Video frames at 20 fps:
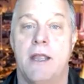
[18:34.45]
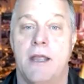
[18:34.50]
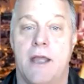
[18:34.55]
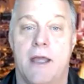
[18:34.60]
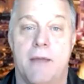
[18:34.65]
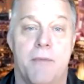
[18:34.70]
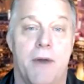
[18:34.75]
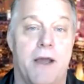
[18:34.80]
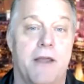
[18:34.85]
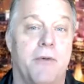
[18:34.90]

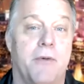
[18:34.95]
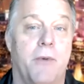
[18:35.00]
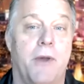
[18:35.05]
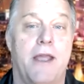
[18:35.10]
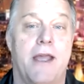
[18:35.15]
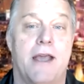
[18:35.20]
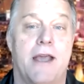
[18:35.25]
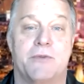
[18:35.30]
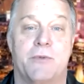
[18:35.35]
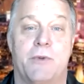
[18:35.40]
And by the
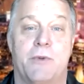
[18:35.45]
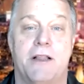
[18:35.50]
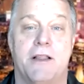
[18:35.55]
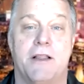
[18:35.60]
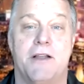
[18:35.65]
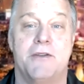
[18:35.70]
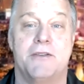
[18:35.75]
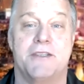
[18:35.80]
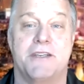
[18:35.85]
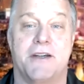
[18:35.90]
way, as we
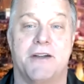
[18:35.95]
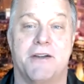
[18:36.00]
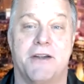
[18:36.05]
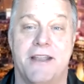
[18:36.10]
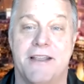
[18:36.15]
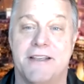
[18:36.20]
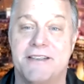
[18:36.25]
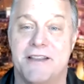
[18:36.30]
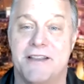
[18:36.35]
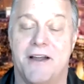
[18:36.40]
close,
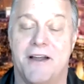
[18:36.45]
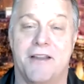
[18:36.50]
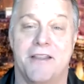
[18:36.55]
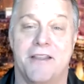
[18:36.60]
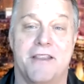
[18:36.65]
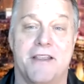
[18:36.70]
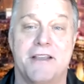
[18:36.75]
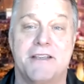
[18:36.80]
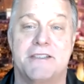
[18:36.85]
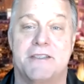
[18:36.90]
Terry,
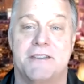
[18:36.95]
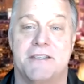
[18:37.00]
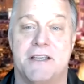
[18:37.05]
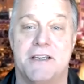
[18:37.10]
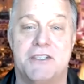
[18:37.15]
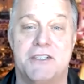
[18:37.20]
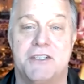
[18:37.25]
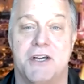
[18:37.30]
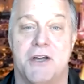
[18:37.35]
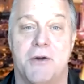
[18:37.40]

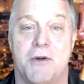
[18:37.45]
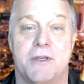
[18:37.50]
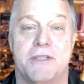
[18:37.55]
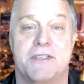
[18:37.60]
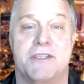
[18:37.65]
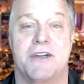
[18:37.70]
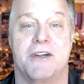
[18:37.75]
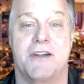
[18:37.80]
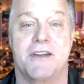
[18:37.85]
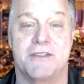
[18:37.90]
this show is
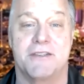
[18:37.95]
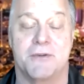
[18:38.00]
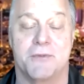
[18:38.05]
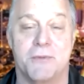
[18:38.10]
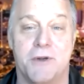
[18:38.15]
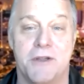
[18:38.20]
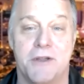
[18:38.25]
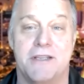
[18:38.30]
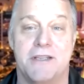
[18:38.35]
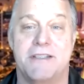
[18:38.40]
starting to
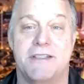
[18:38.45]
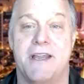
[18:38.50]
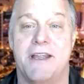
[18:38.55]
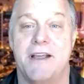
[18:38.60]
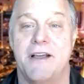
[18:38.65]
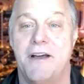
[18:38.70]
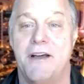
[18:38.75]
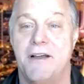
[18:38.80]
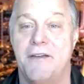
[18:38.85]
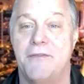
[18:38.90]
really
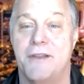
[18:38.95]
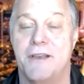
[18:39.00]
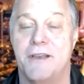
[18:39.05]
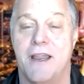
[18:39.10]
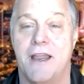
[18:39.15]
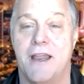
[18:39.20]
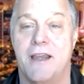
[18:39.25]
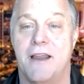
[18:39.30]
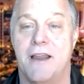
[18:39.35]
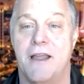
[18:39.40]
take off.
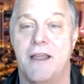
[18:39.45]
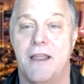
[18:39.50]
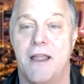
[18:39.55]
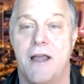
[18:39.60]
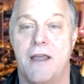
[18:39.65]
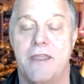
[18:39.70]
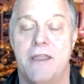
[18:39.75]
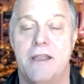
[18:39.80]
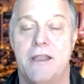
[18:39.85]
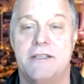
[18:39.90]
And
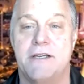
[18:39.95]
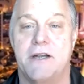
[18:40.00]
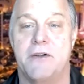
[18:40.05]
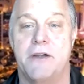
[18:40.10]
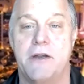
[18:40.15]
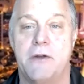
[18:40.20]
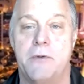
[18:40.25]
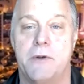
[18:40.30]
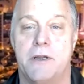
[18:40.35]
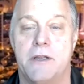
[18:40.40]
I think,
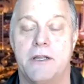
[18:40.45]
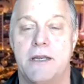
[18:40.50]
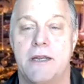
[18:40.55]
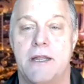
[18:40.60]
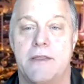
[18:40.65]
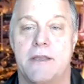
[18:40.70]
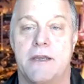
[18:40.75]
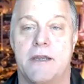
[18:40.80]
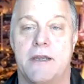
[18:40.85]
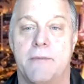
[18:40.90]
Terry, you were looking
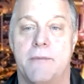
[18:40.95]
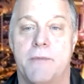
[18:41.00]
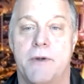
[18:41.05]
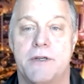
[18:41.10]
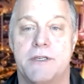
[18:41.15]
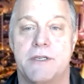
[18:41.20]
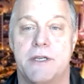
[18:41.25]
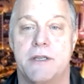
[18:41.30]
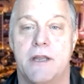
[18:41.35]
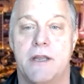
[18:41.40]
at the
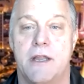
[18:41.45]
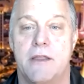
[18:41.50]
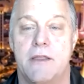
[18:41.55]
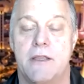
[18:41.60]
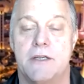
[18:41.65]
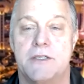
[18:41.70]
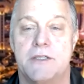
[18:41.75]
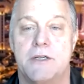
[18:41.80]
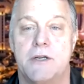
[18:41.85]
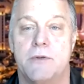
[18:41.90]
numbers and
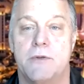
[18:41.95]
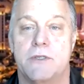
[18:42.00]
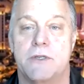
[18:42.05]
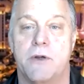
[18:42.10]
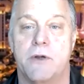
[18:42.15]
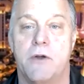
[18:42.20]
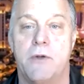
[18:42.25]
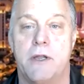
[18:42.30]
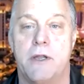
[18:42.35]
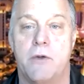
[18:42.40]
this show is
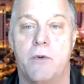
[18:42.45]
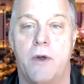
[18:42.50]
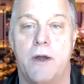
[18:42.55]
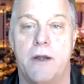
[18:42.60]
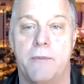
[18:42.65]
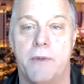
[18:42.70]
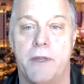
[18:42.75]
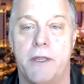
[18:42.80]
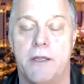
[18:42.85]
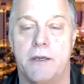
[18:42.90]
growing quite
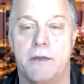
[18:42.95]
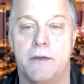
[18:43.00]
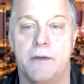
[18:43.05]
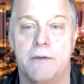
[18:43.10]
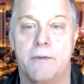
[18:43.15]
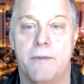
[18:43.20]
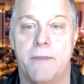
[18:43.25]
a bit.